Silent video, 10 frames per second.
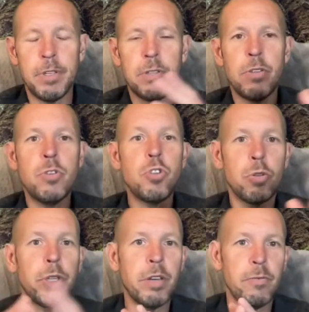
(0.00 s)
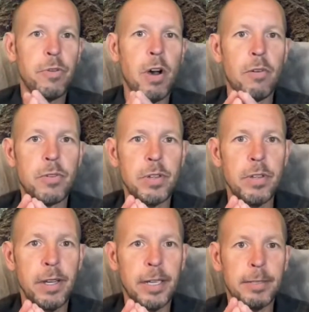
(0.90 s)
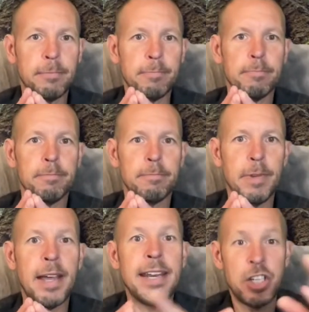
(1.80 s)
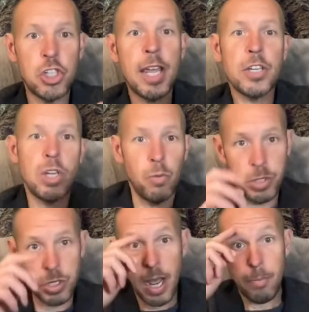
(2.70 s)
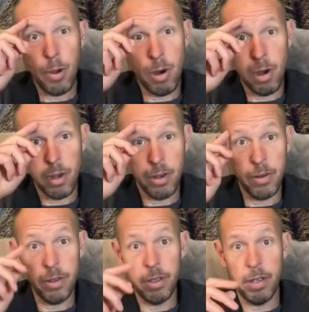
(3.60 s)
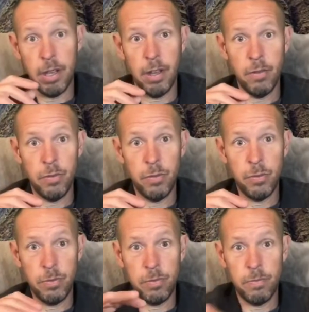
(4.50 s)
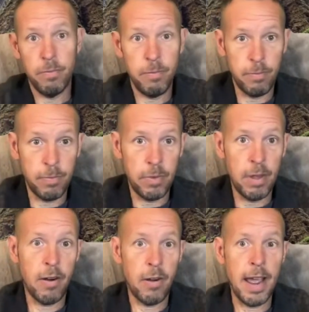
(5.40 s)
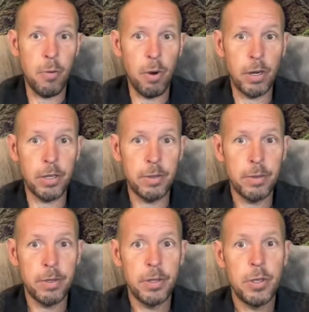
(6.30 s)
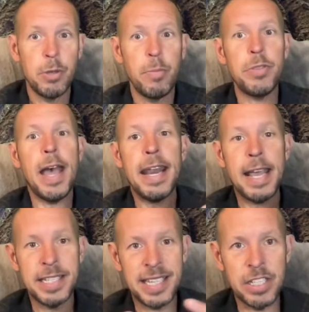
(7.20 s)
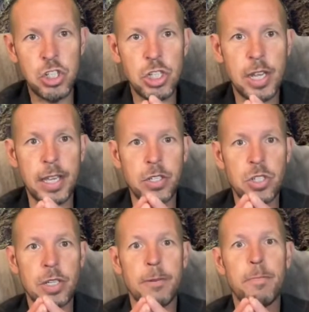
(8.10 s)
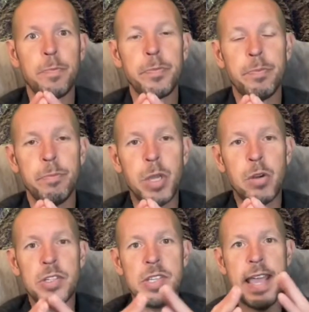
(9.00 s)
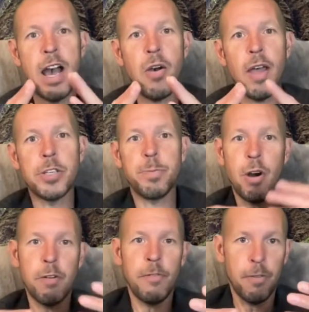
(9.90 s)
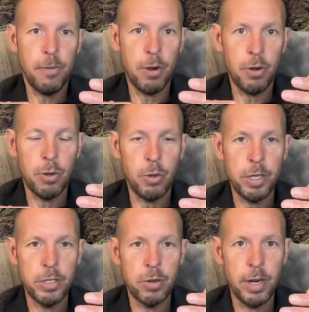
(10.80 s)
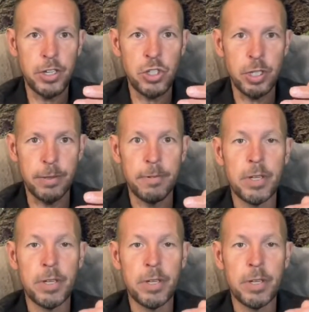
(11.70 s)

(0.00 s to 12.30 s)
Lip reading: usually involved an exchange that was not part of our network. But that has since changed, because now, as part of our vertical integration,